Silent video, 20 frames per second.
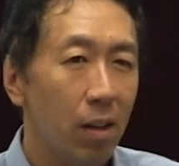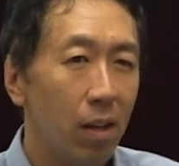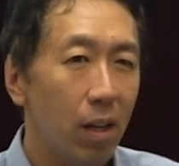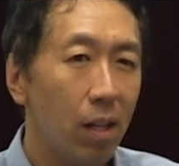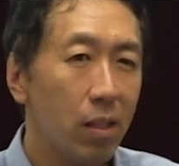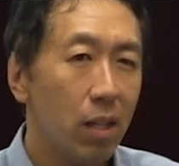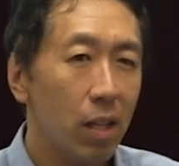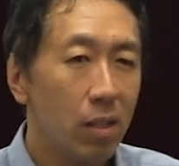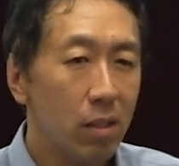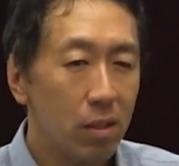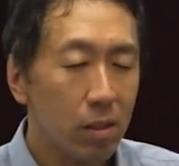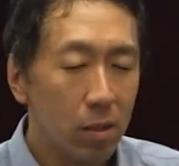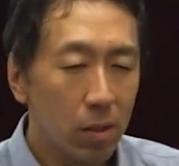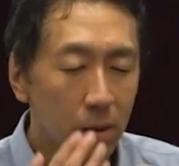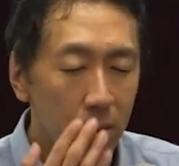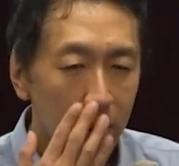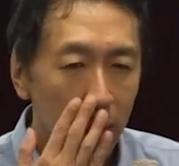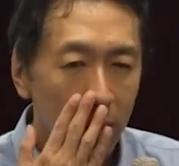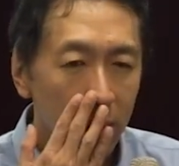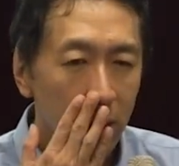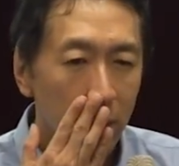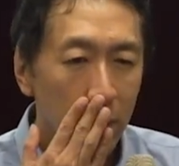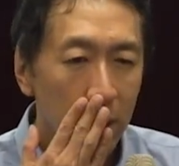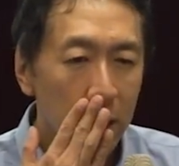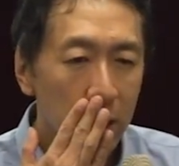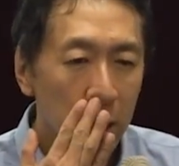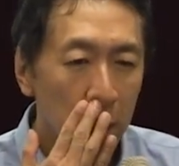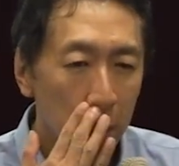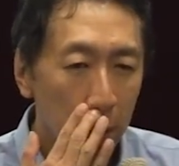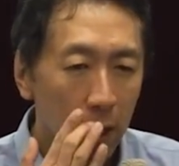and then to, to your other
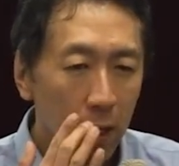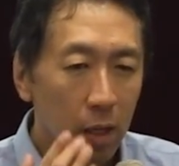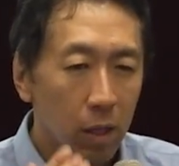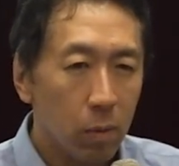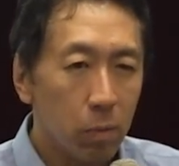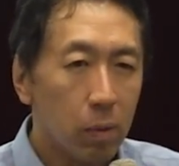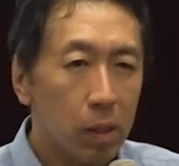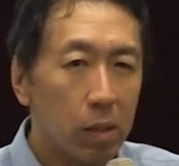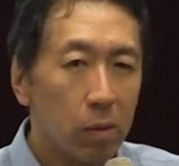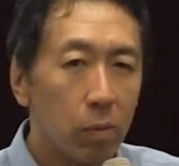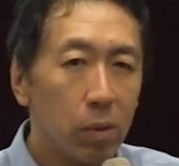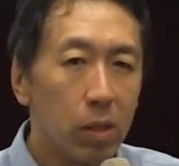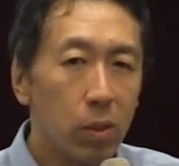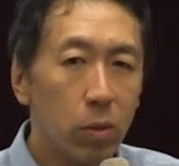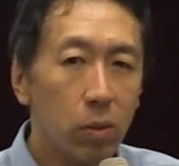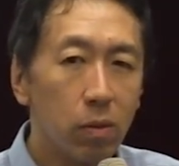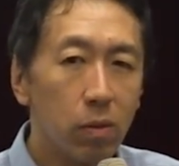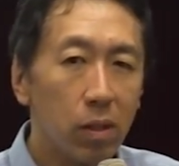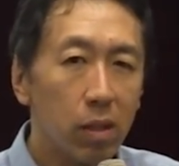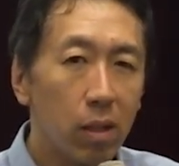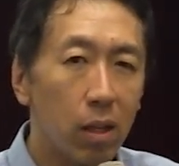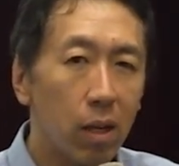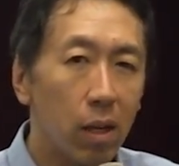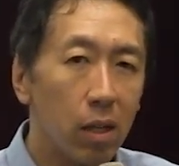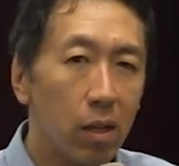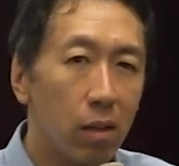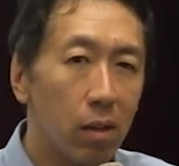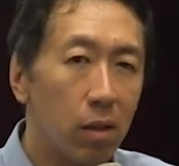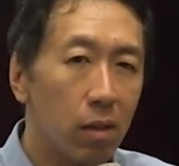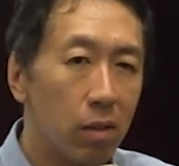question, we, we do
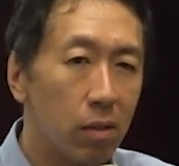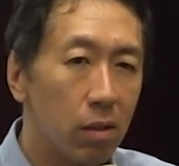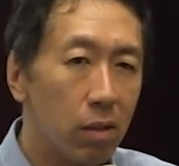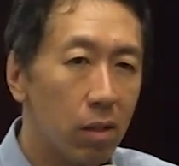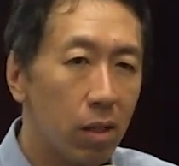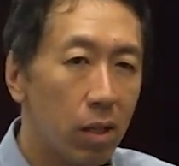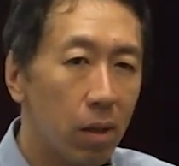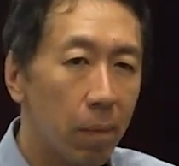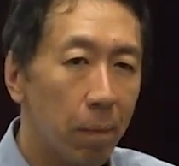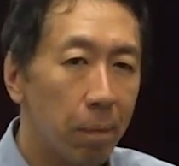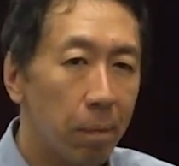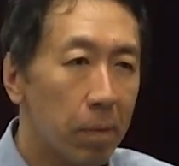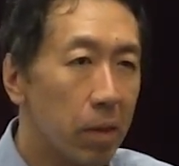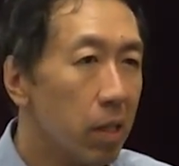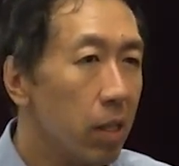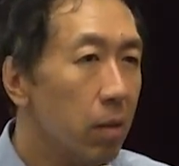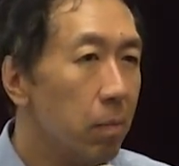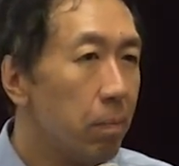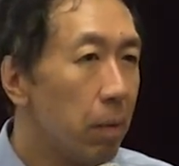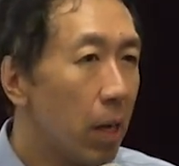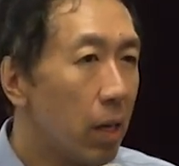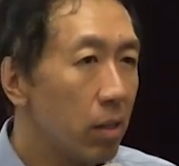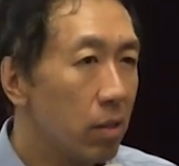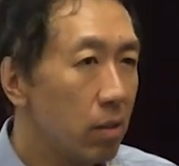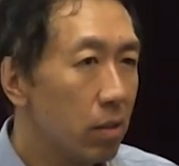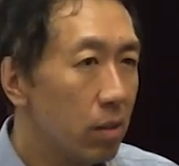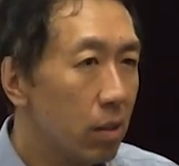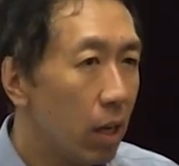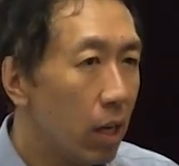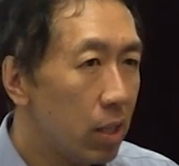rely on um,
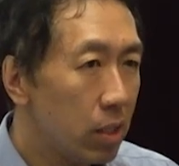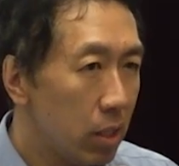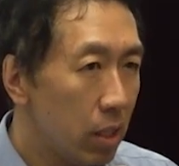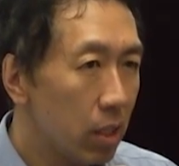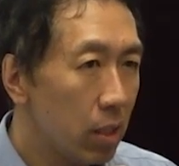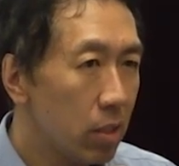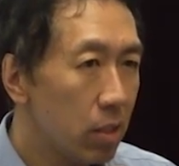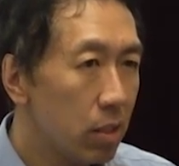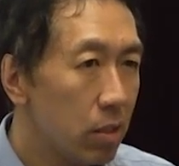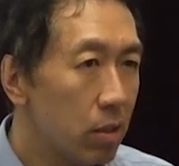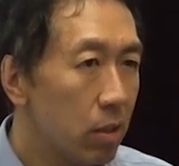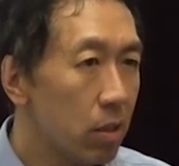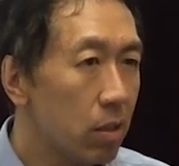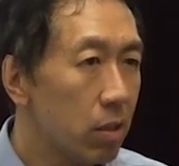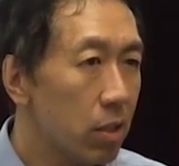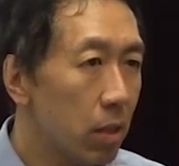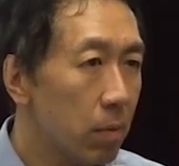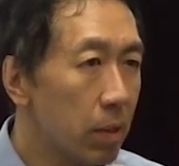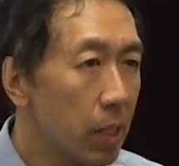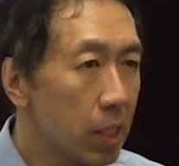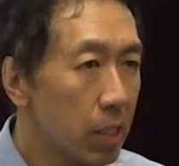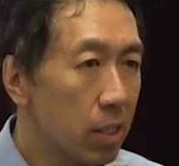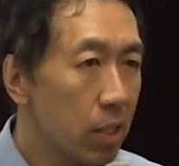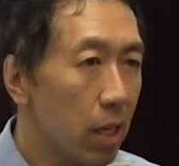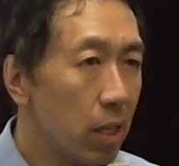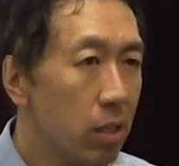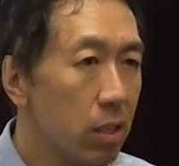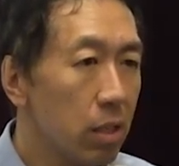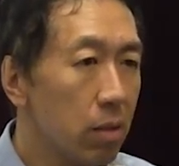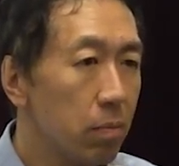inbound ideas to some
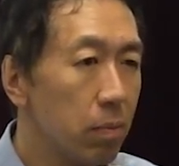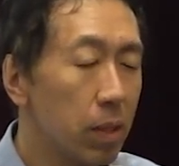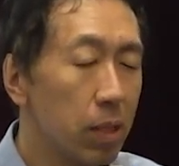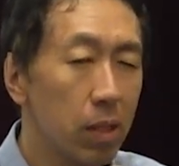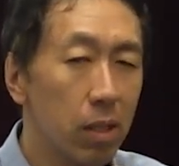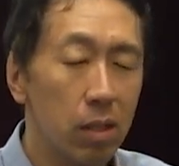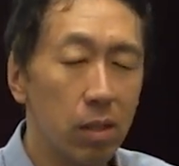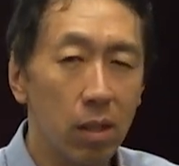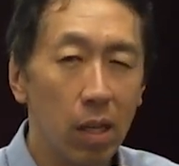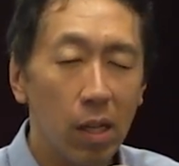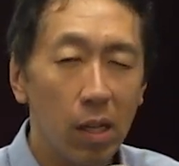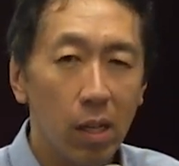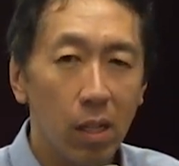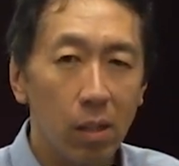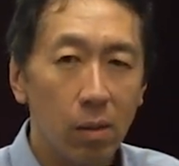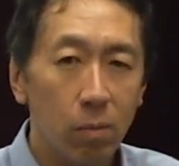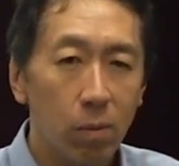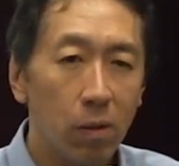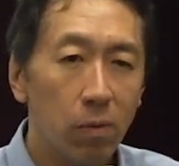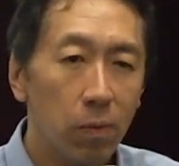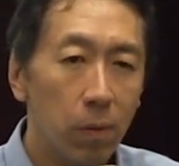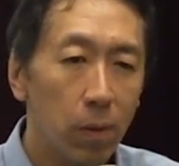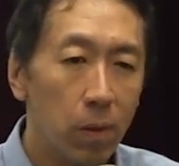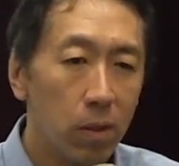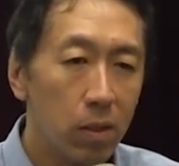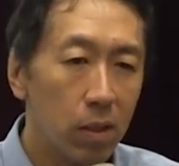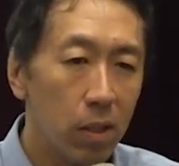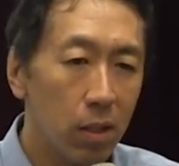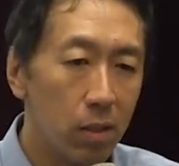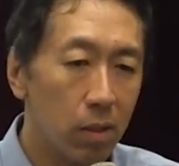extent because we're
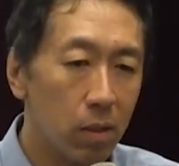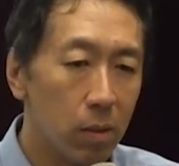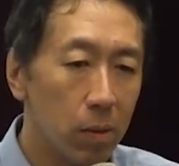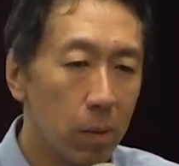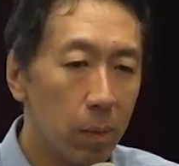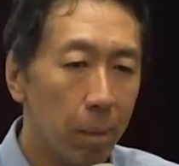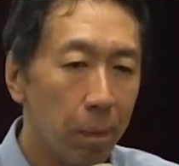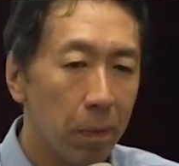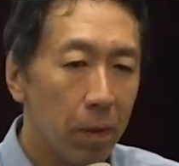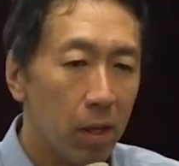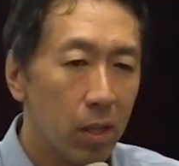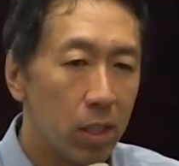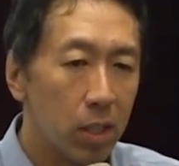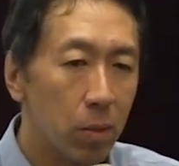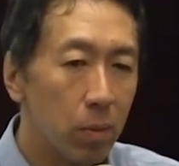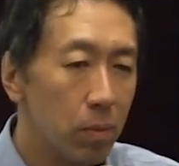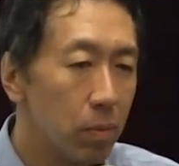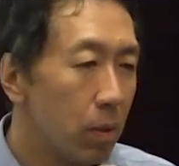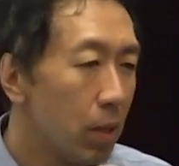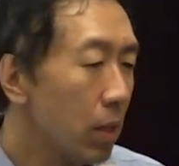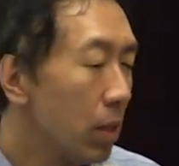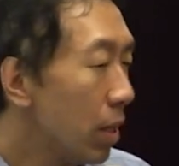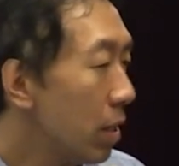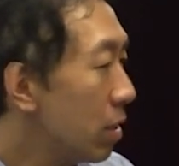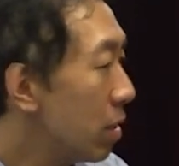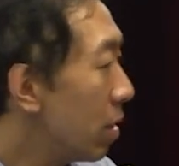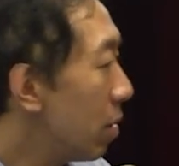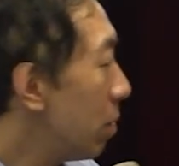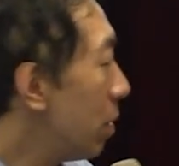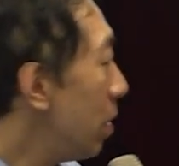fortunate to. So
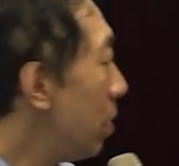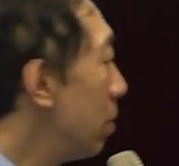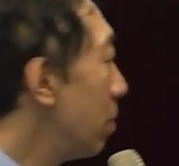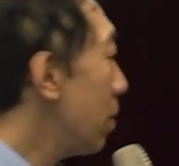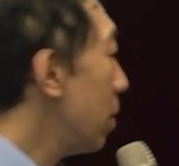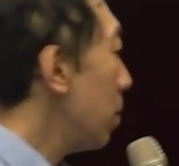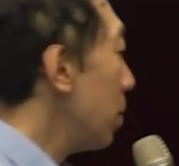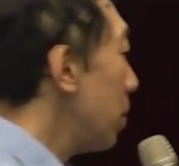actually, well, there,